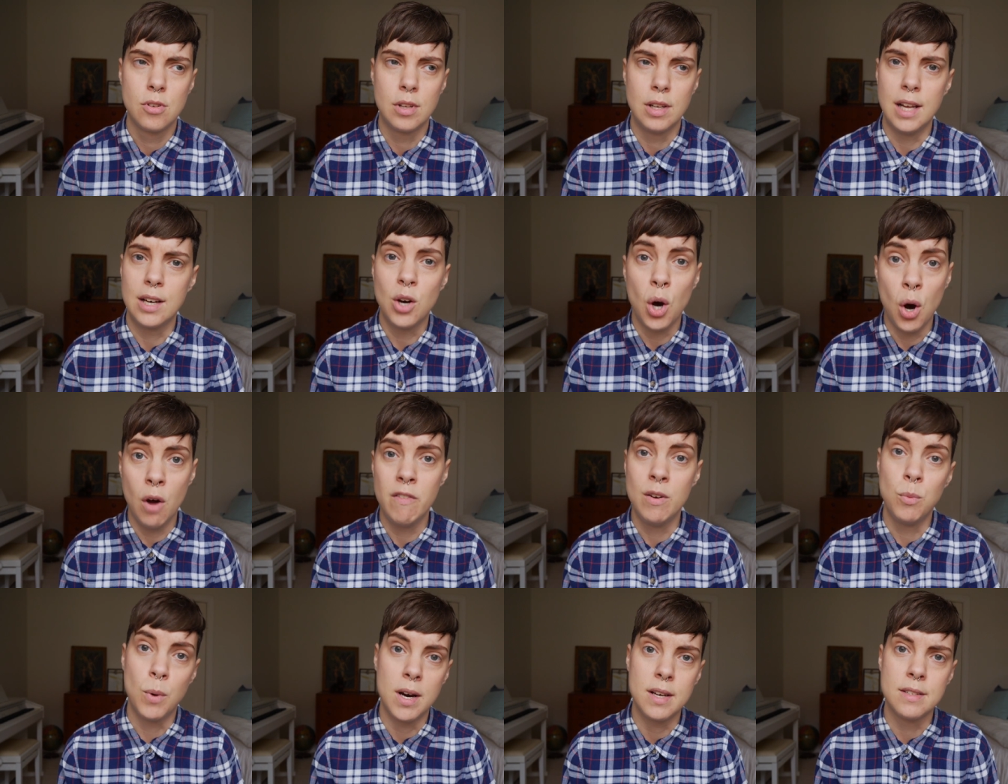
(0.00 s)
like
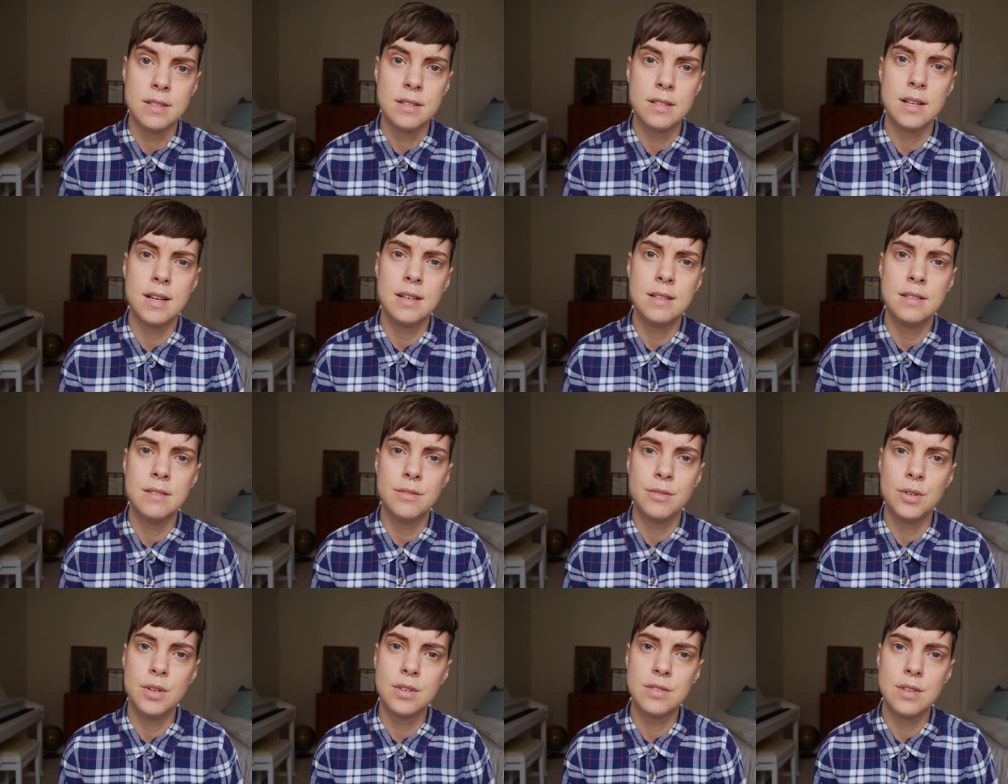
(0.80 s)
Harvey
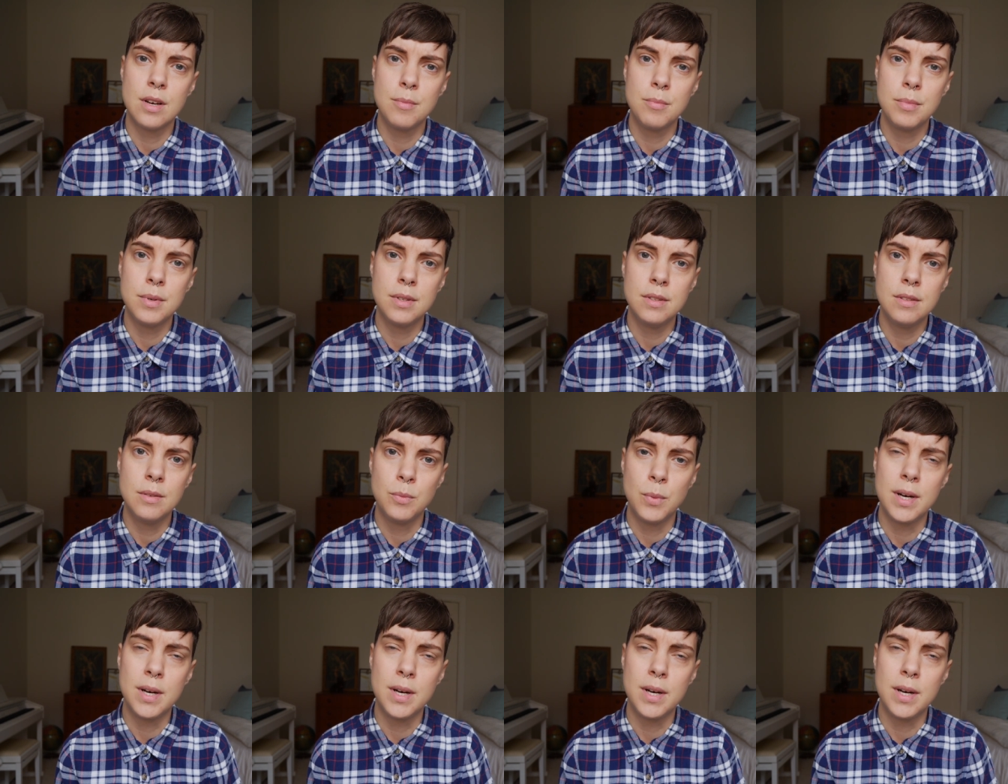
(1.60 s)
Weinstein, for example,